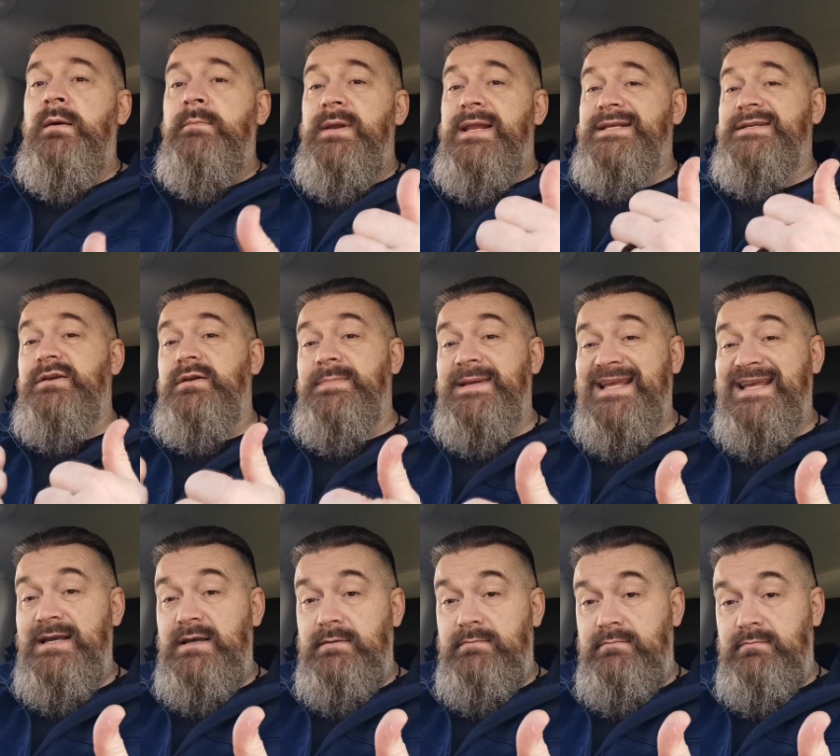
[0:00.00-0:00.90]
But that's going to
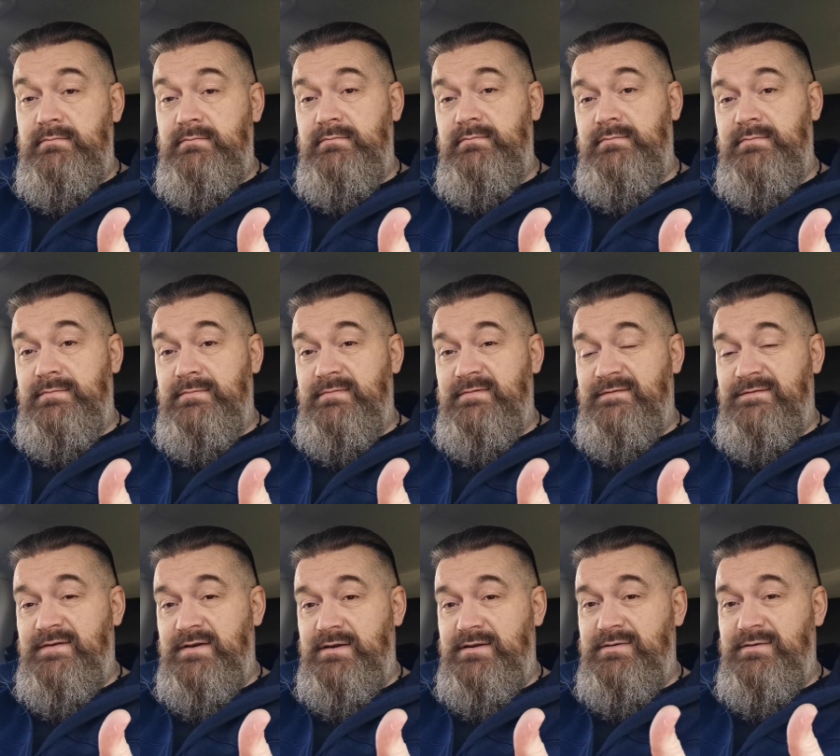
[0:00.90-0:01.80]
be it.
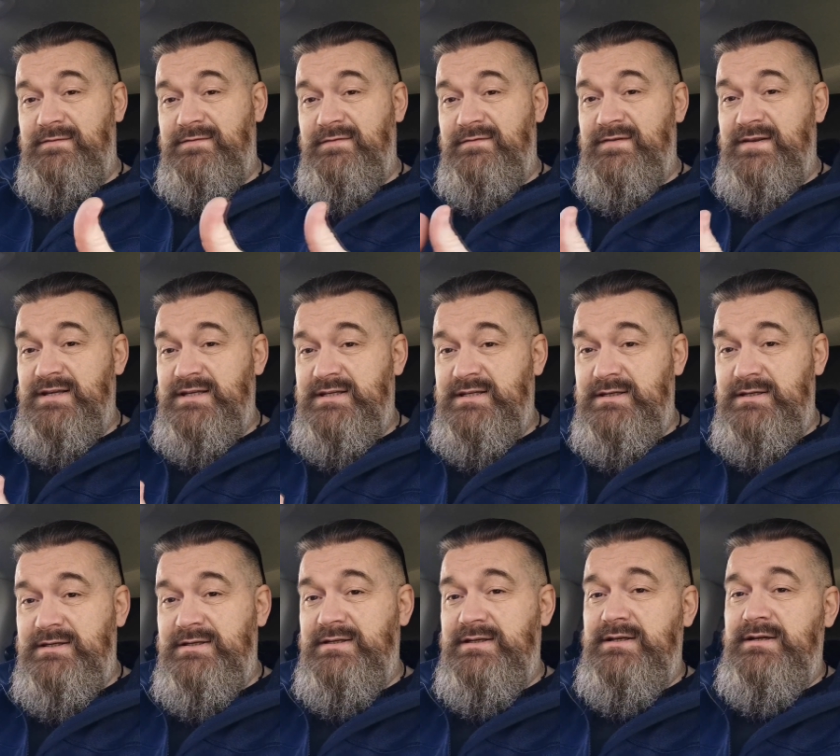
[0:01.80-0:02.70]
Thank you if you've
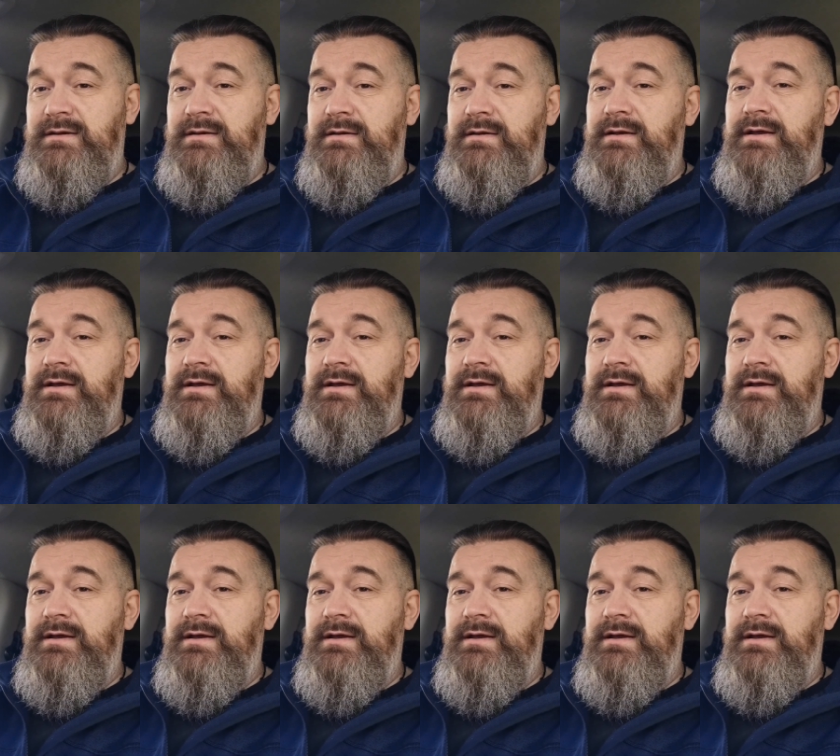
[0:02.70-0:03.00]
listened.